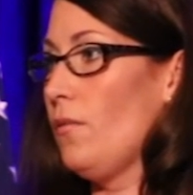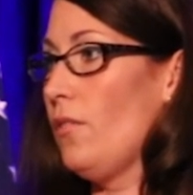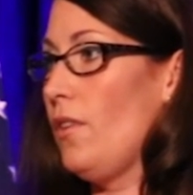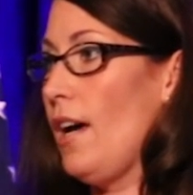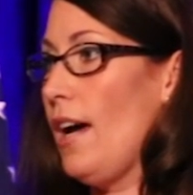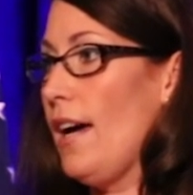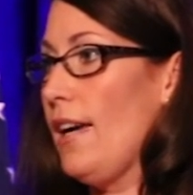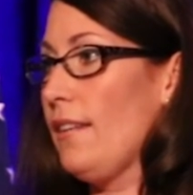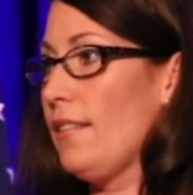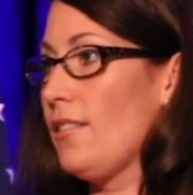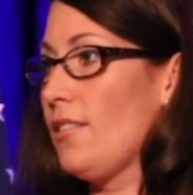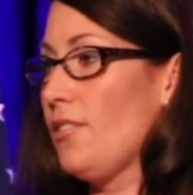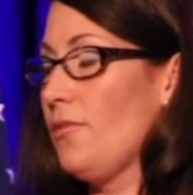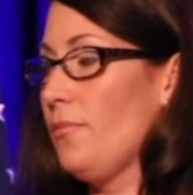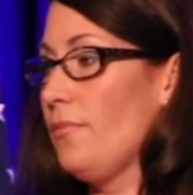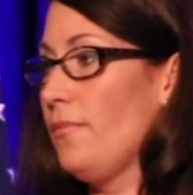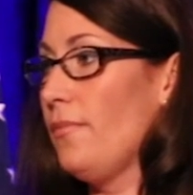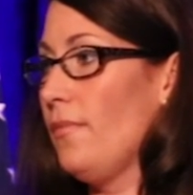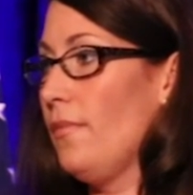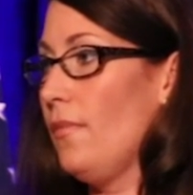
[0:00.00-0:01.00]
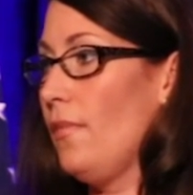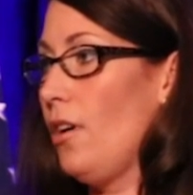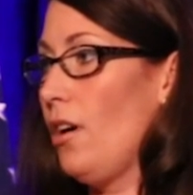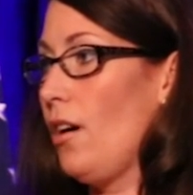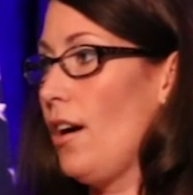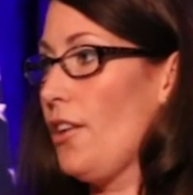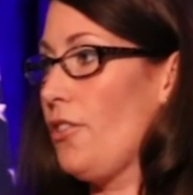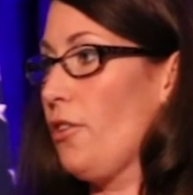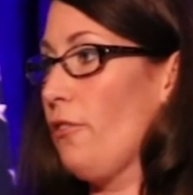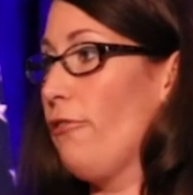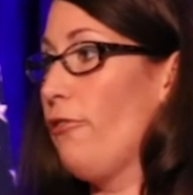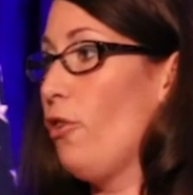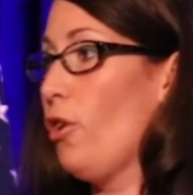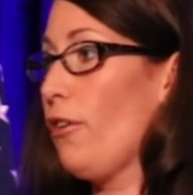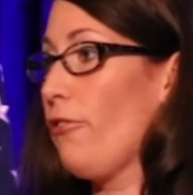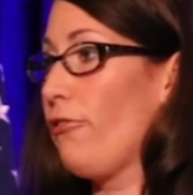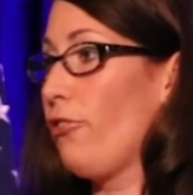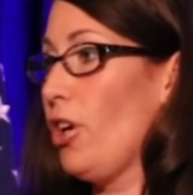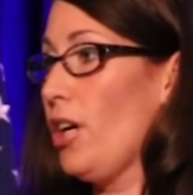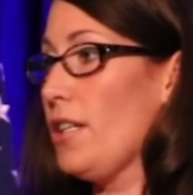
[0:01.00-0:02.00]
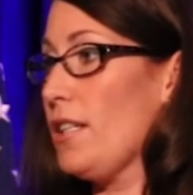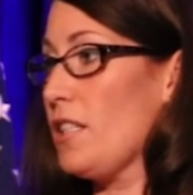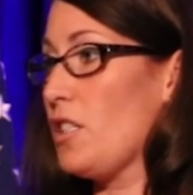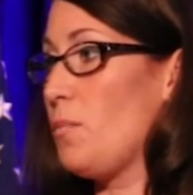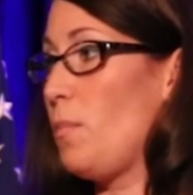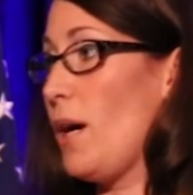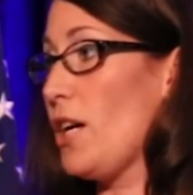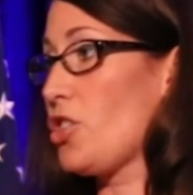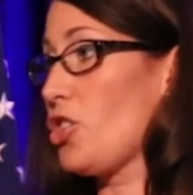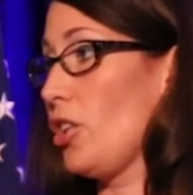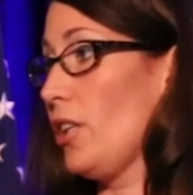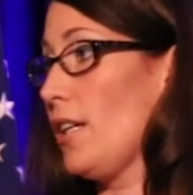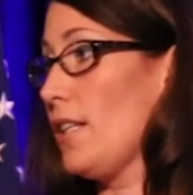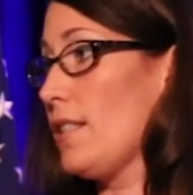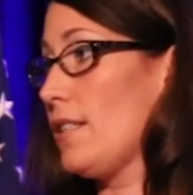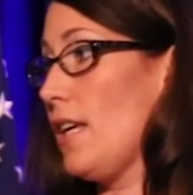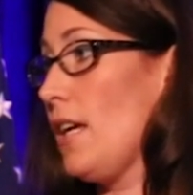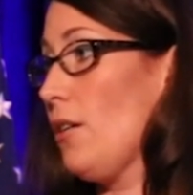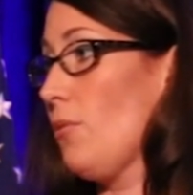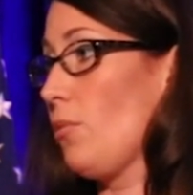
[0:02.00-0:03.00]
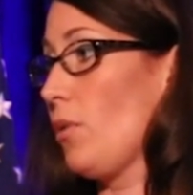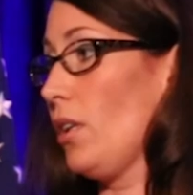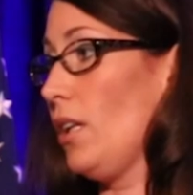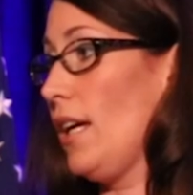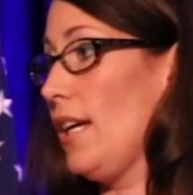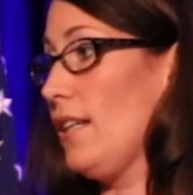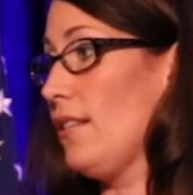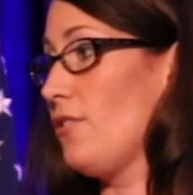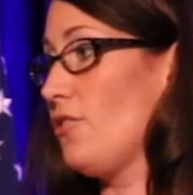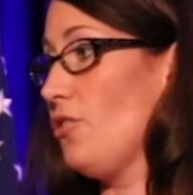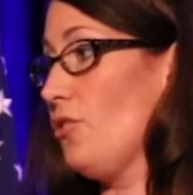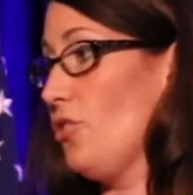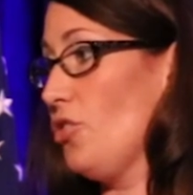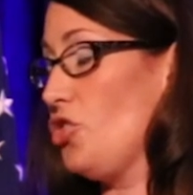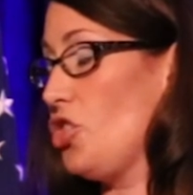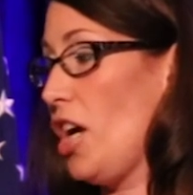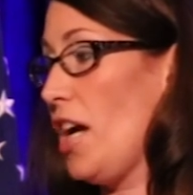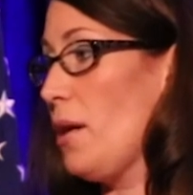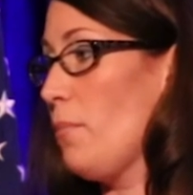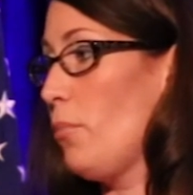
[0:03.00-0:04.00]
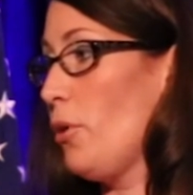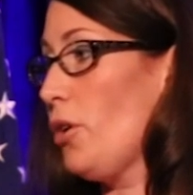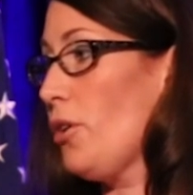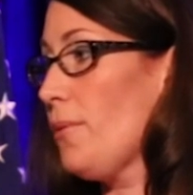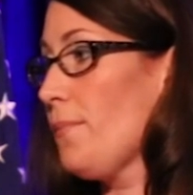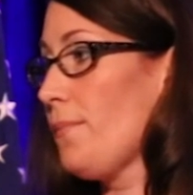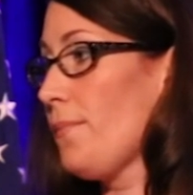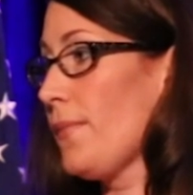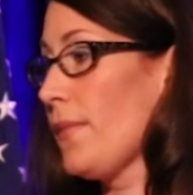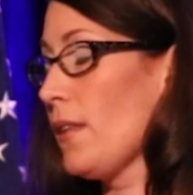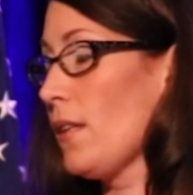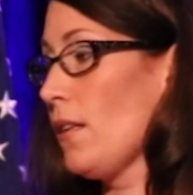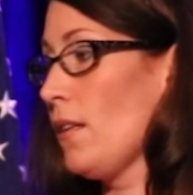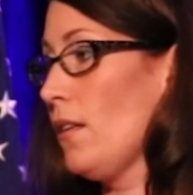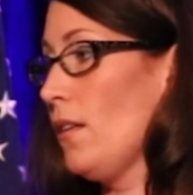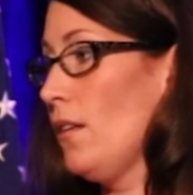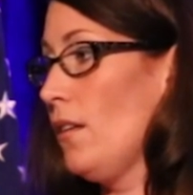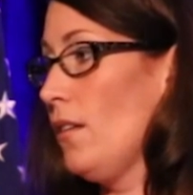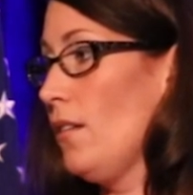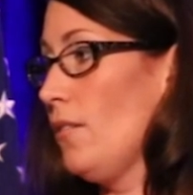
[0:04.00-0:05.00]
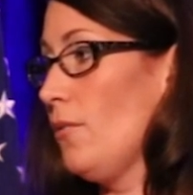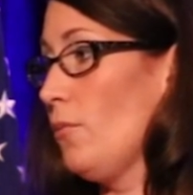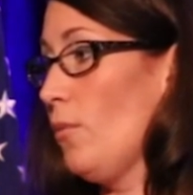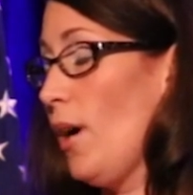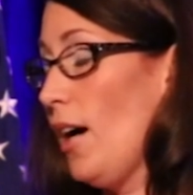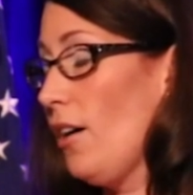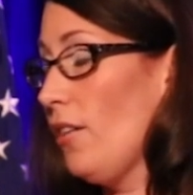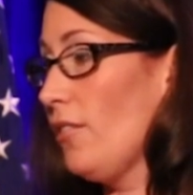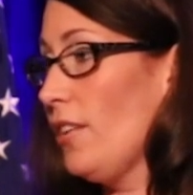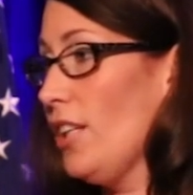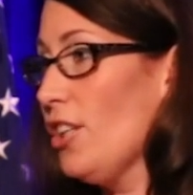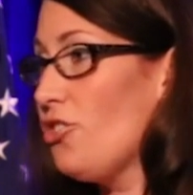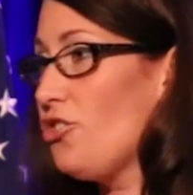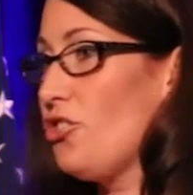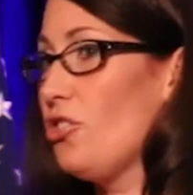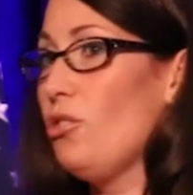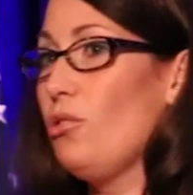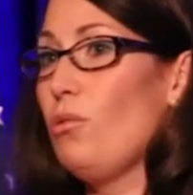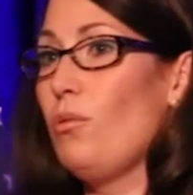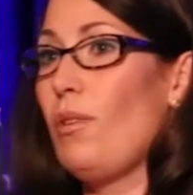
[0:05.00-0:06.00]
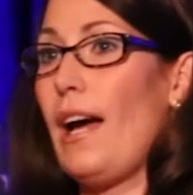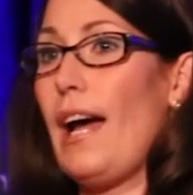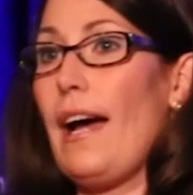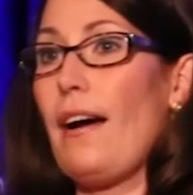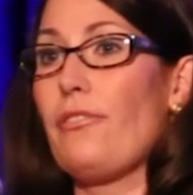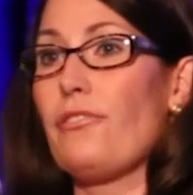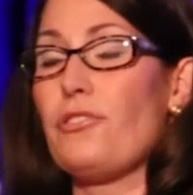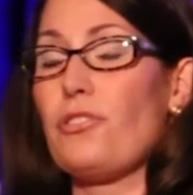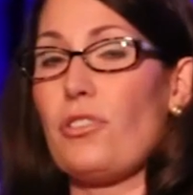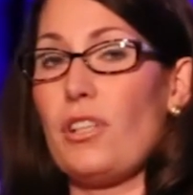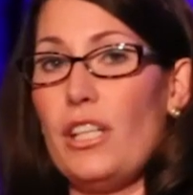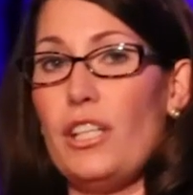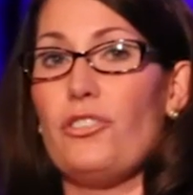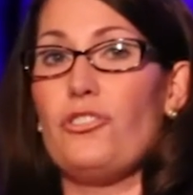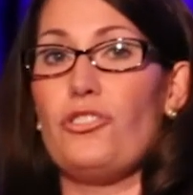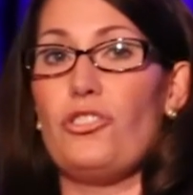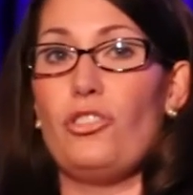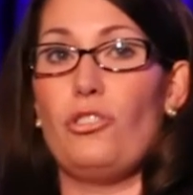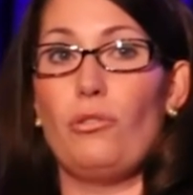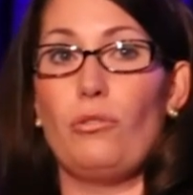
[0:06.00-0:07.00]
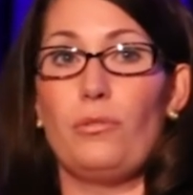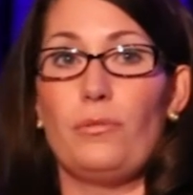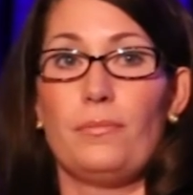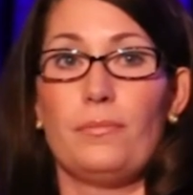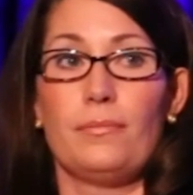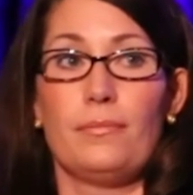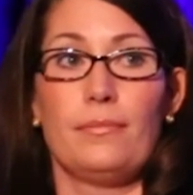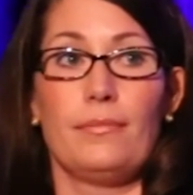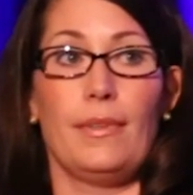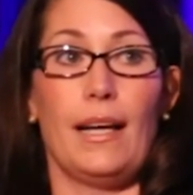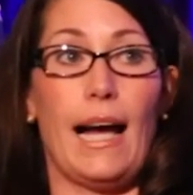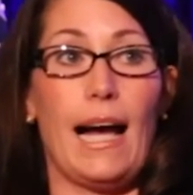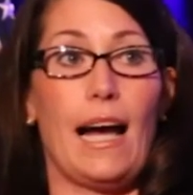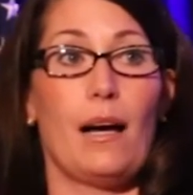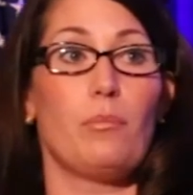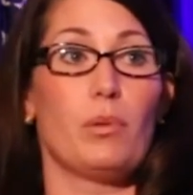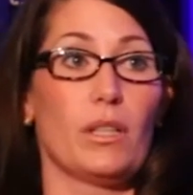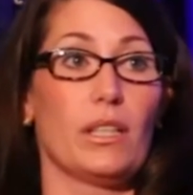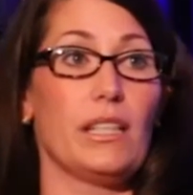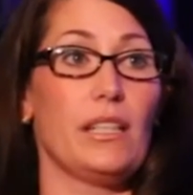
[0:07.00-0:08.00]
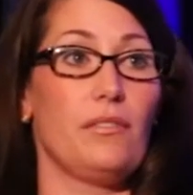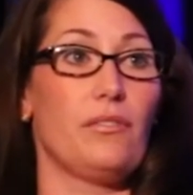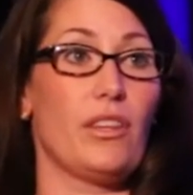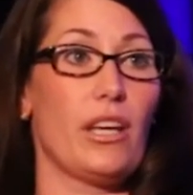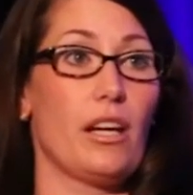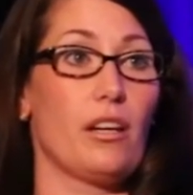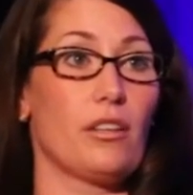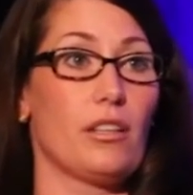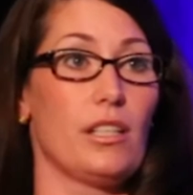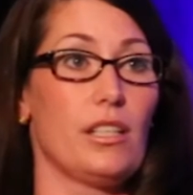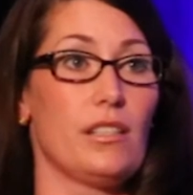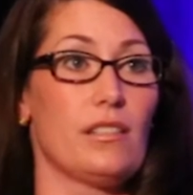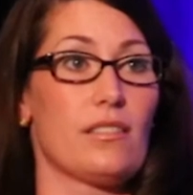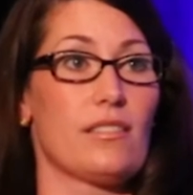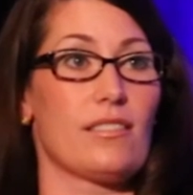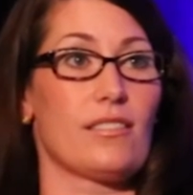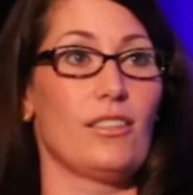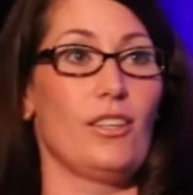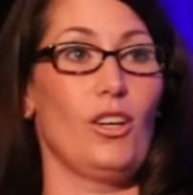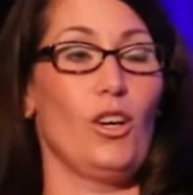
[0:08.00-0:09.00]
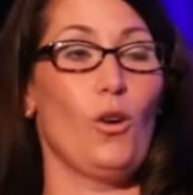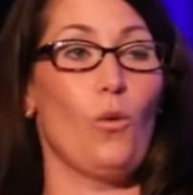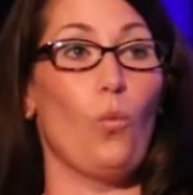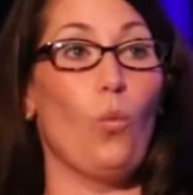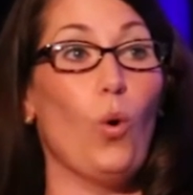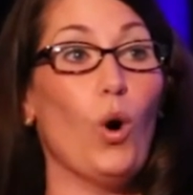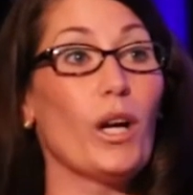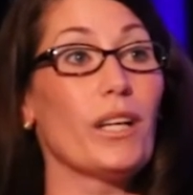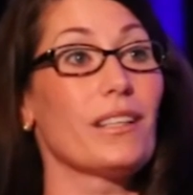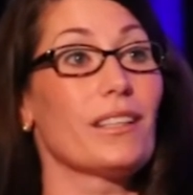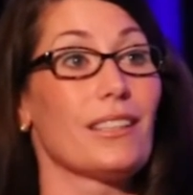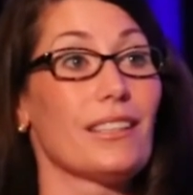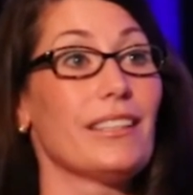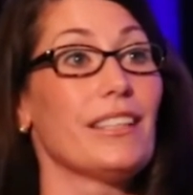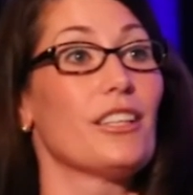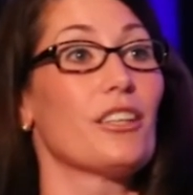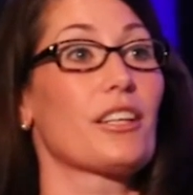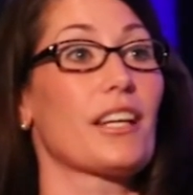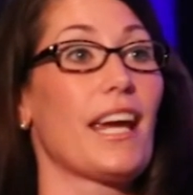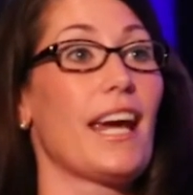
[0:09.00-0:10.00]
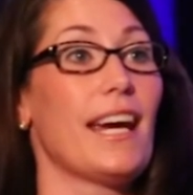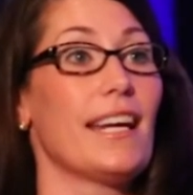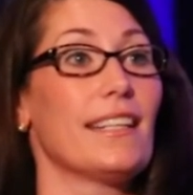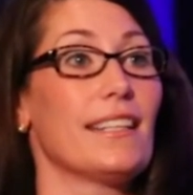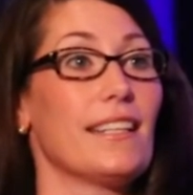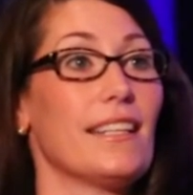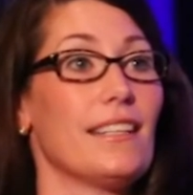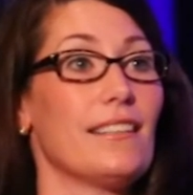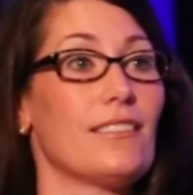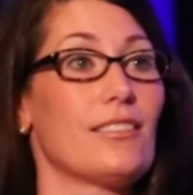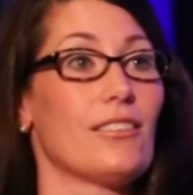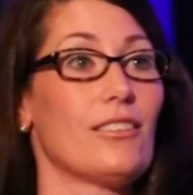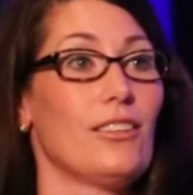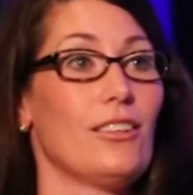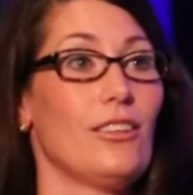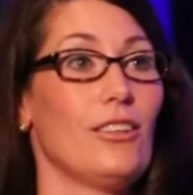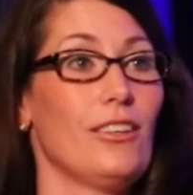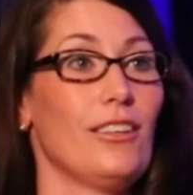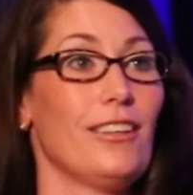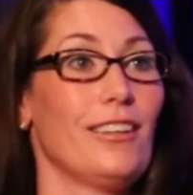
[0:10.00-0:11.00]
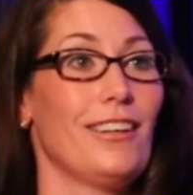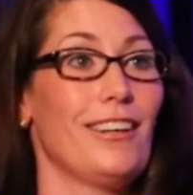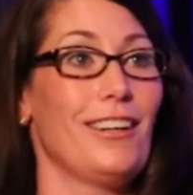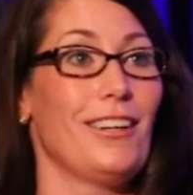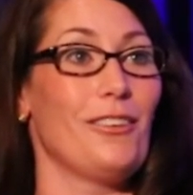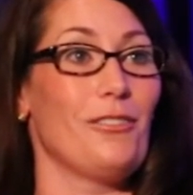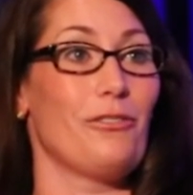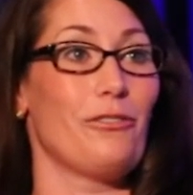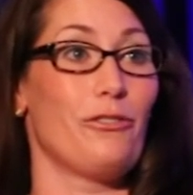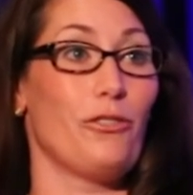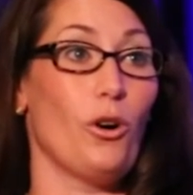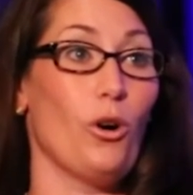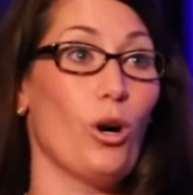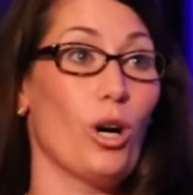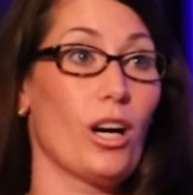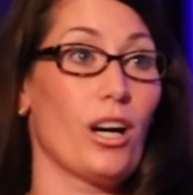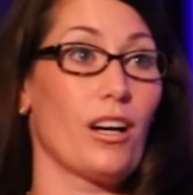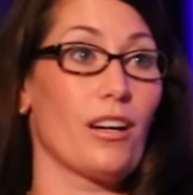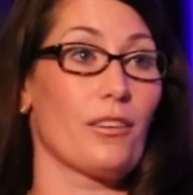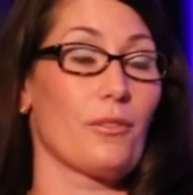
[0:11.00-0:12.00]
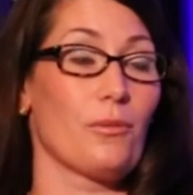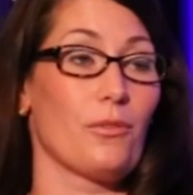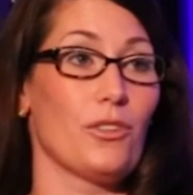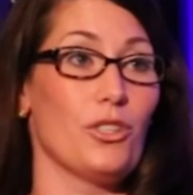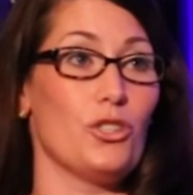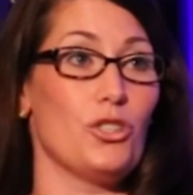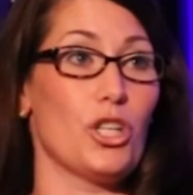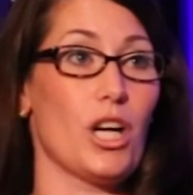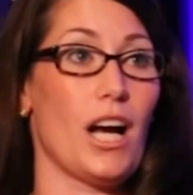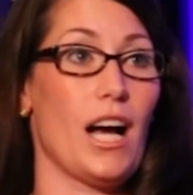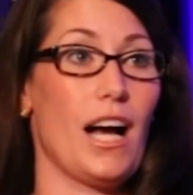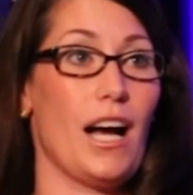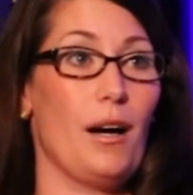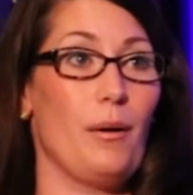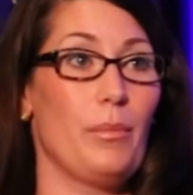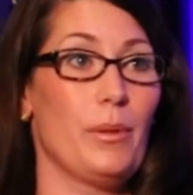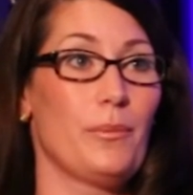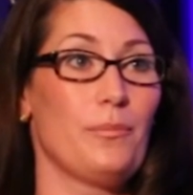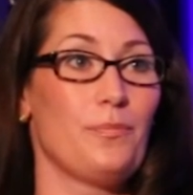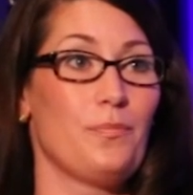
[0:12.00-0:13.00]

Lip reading: that are at the forefront, especially as they relate to the Chamber, well, issue after issue, I believe there is one clear candidate for the job.